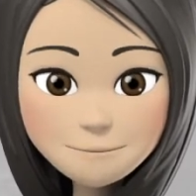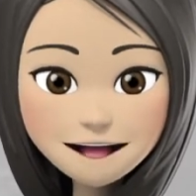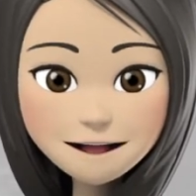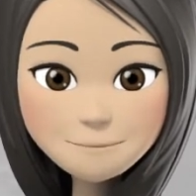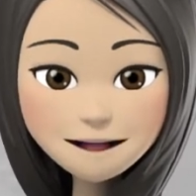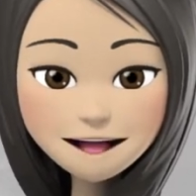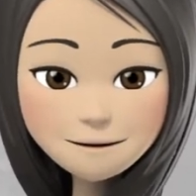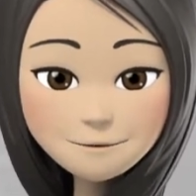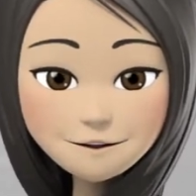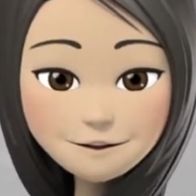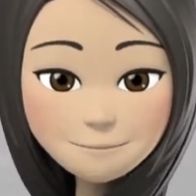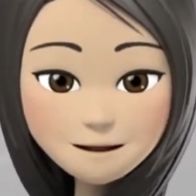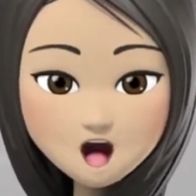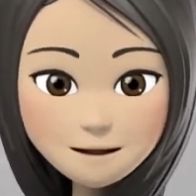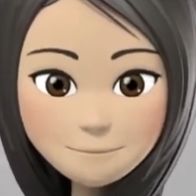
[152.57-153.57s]
Attention
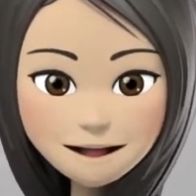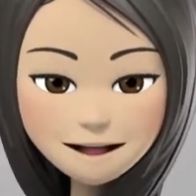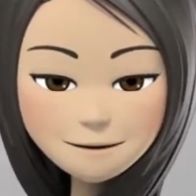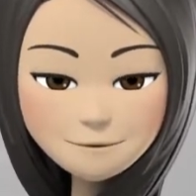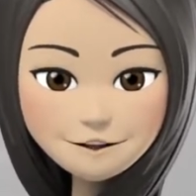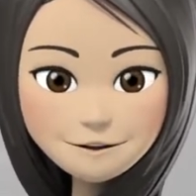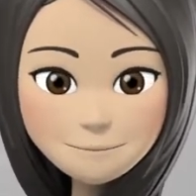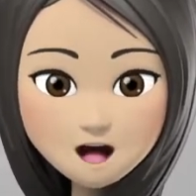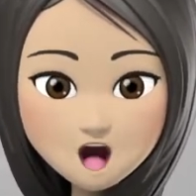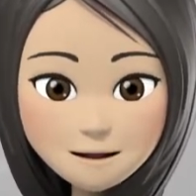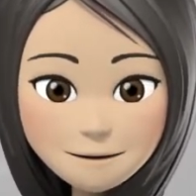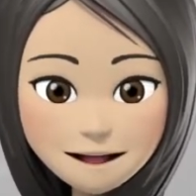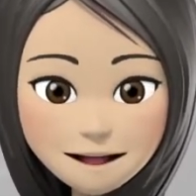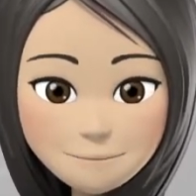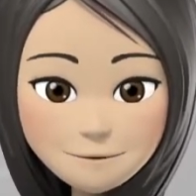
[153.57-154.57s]
when you on-
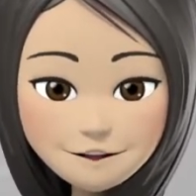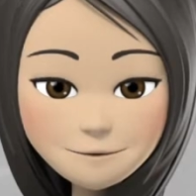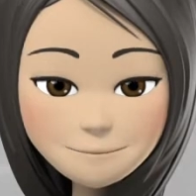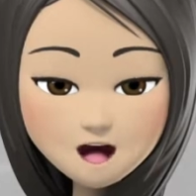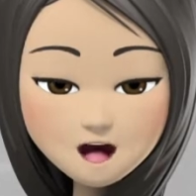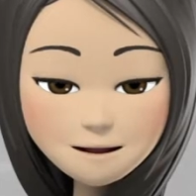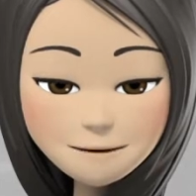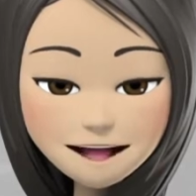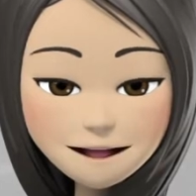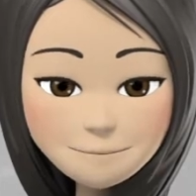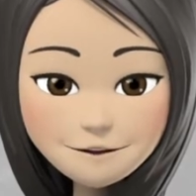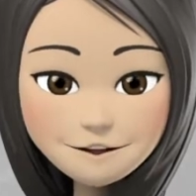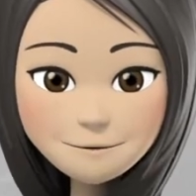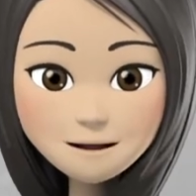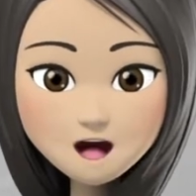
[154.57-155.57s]
and off-board
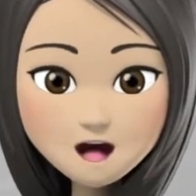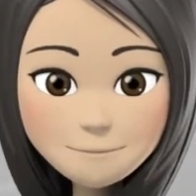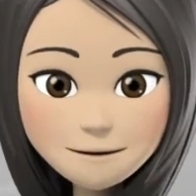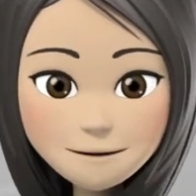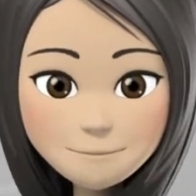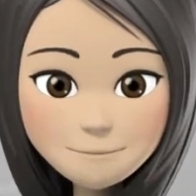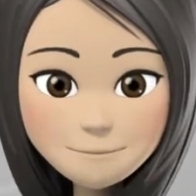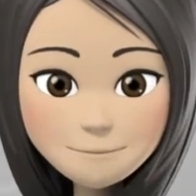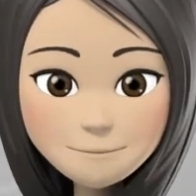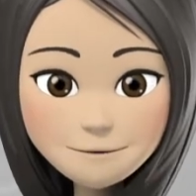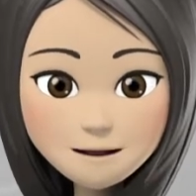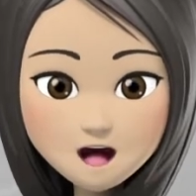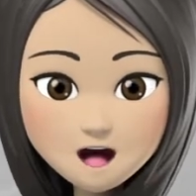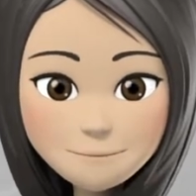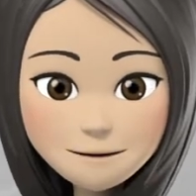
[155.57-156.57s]
employees.
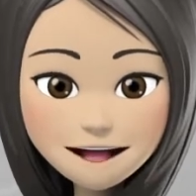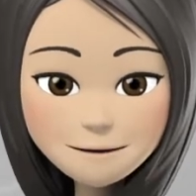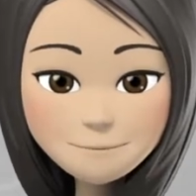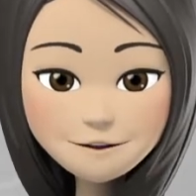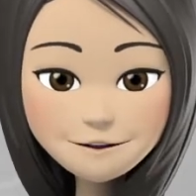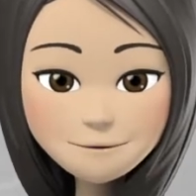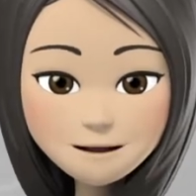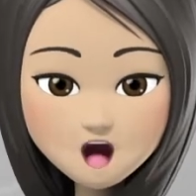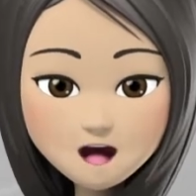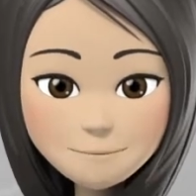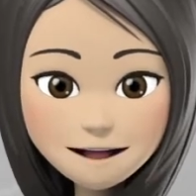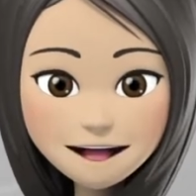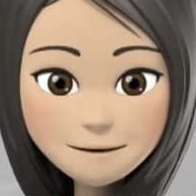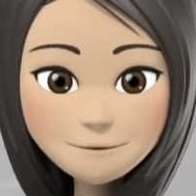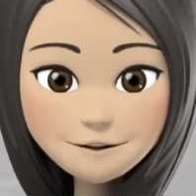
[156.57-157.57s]
Careers are different
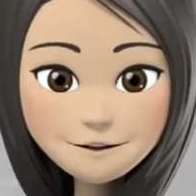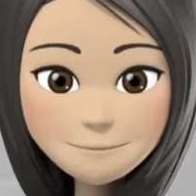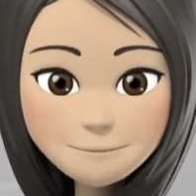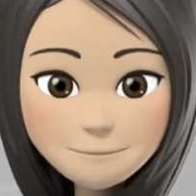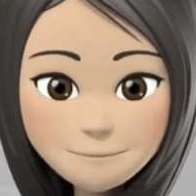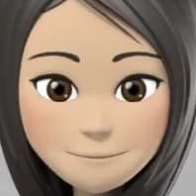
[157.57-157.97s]
today.